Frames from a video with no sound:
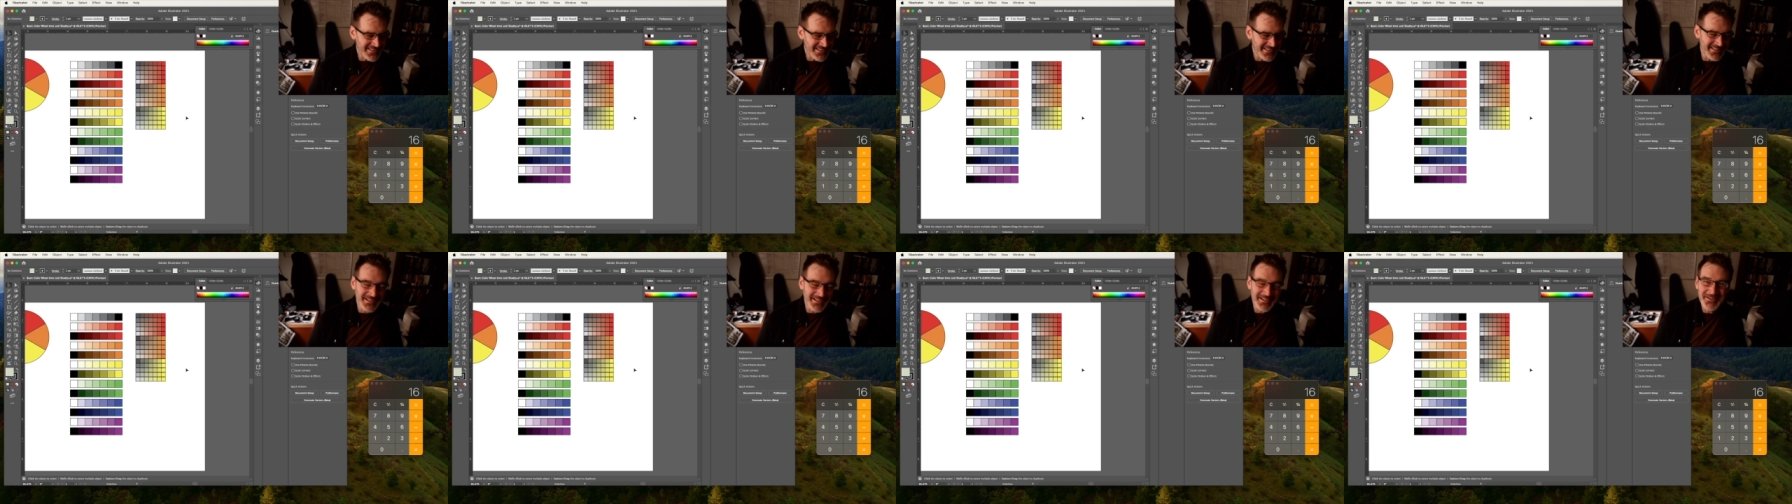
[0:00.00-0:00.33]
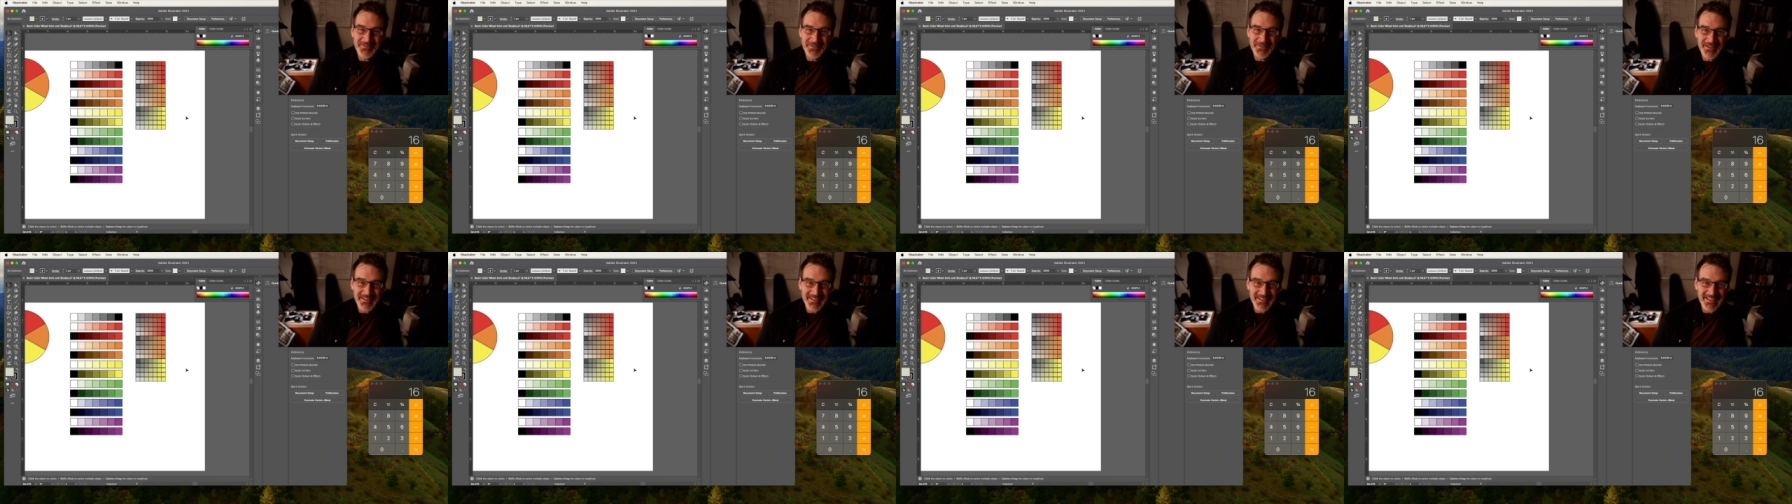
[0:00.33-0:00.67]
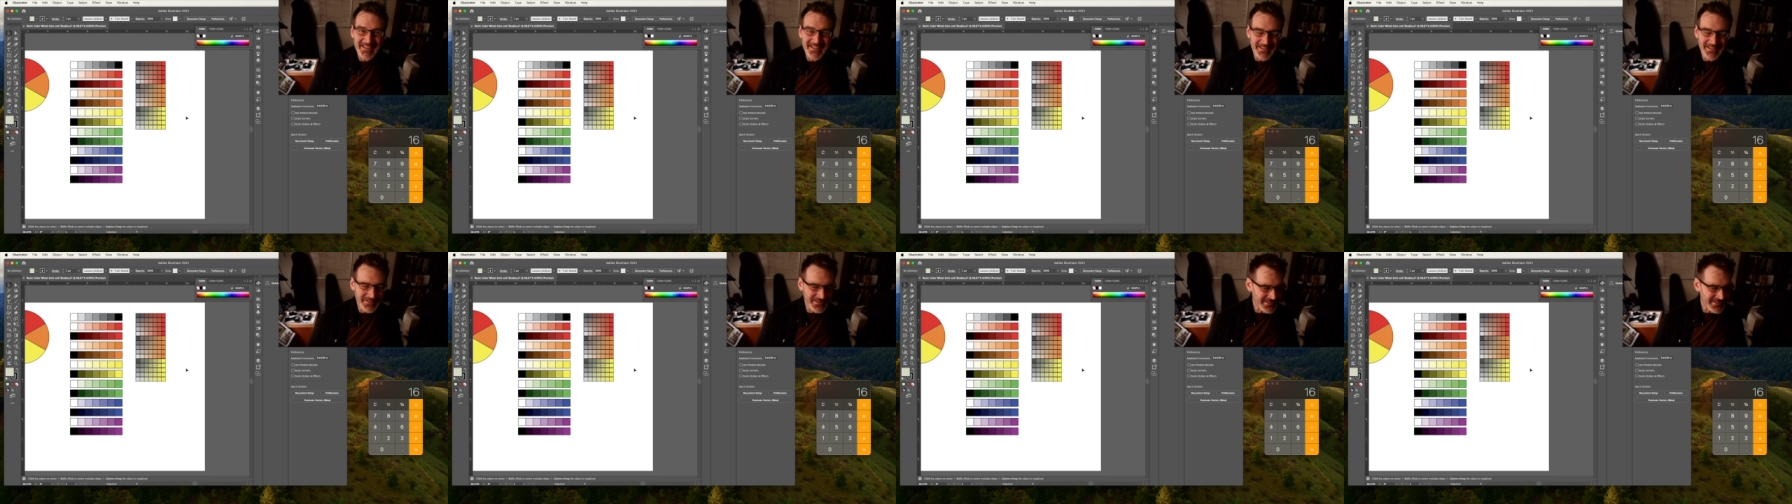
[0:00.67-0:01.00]
takes care of all the
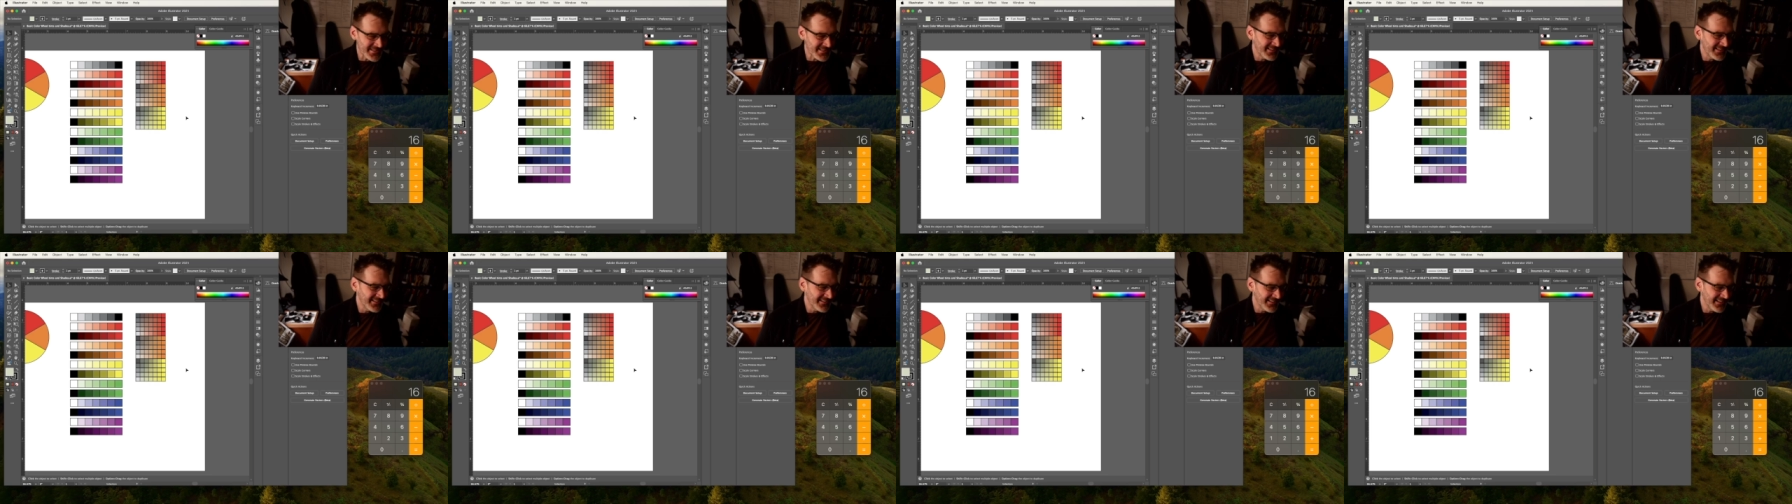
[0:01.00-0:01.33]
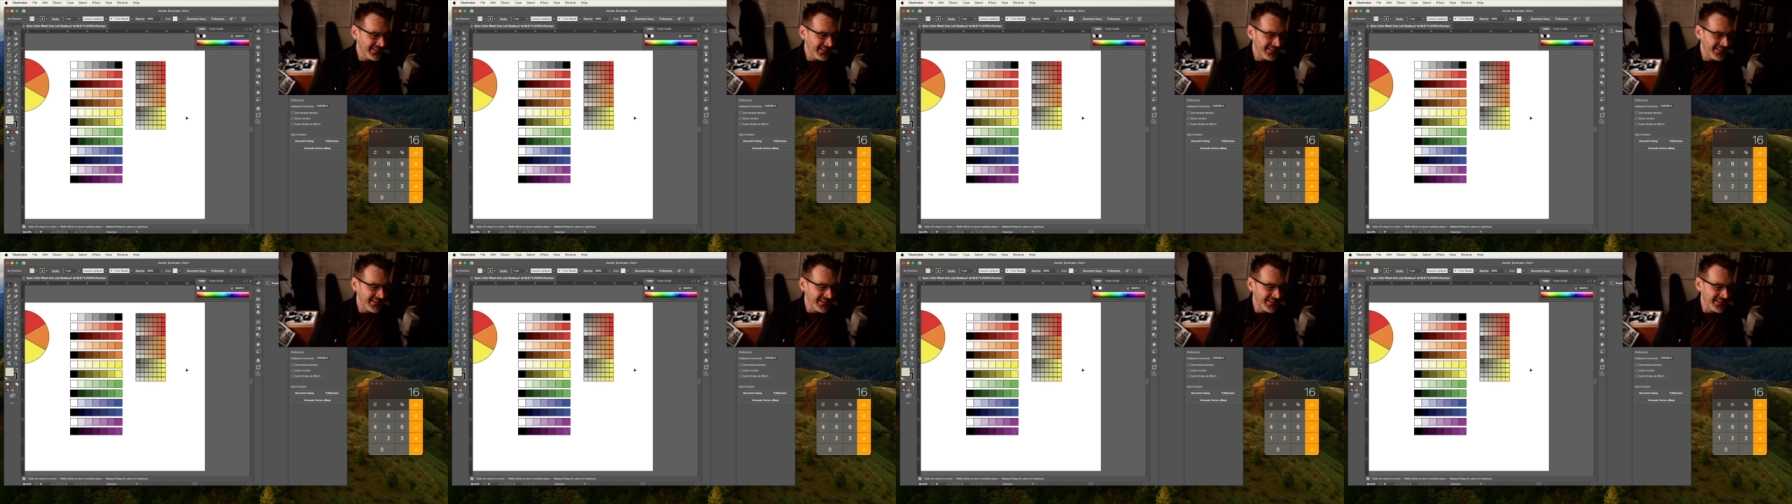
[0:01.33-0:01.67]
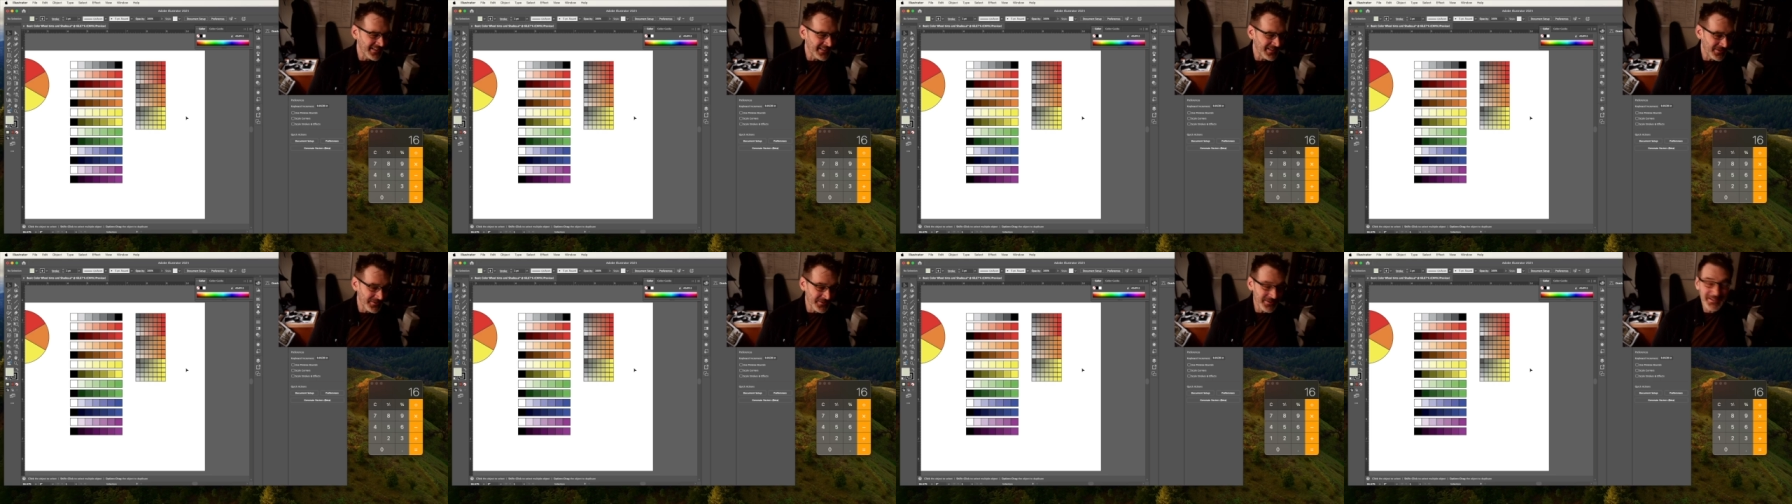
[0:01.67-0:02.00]
yellows.
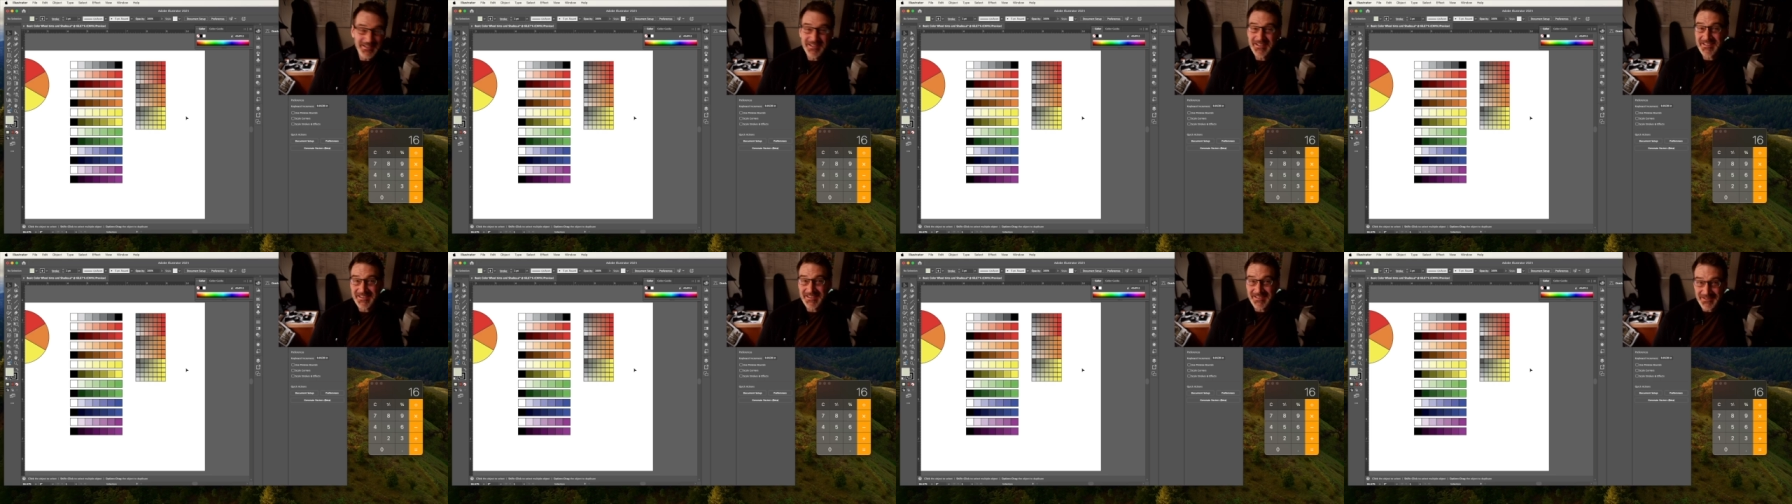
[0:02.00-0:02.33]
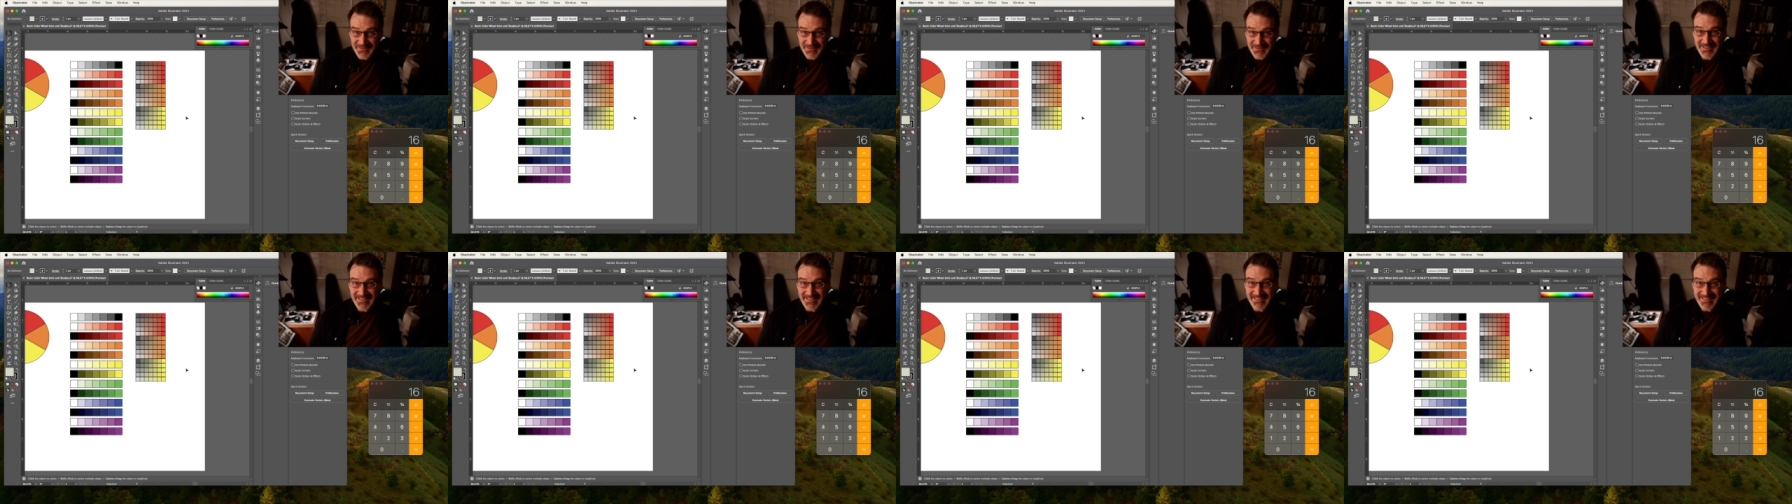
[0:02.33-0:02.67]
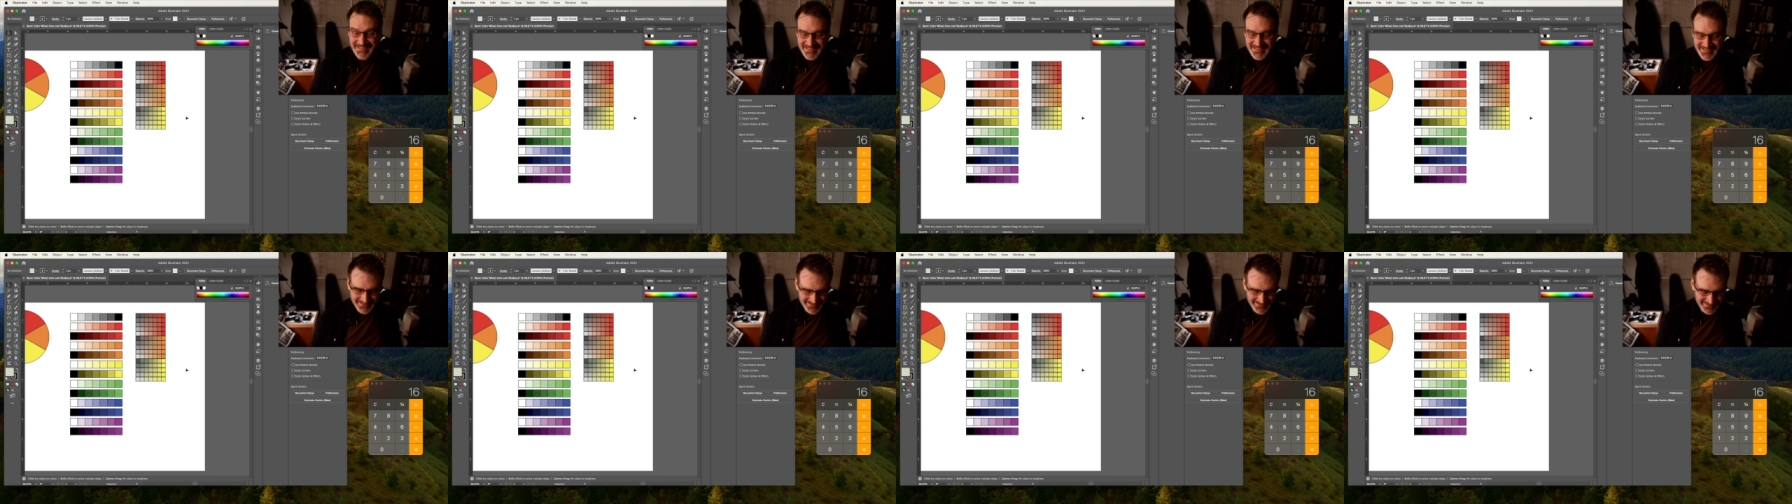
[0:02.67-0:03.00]
Going on to the
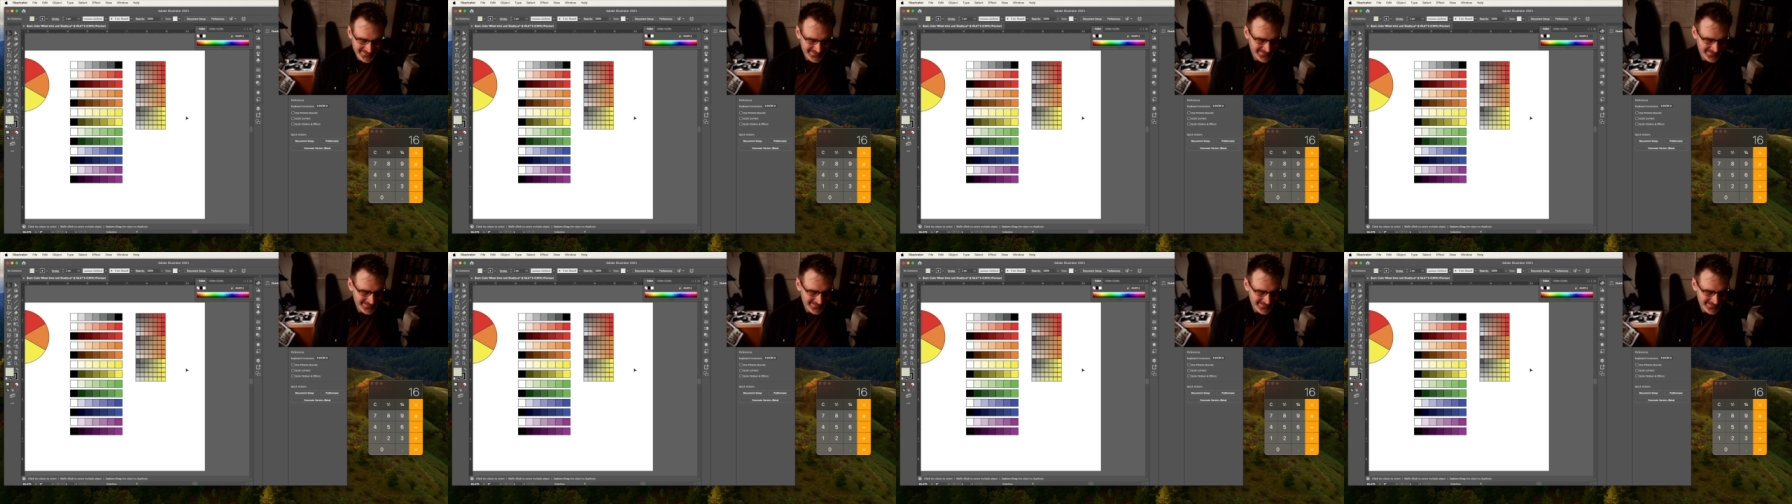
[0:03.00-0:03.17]
greens.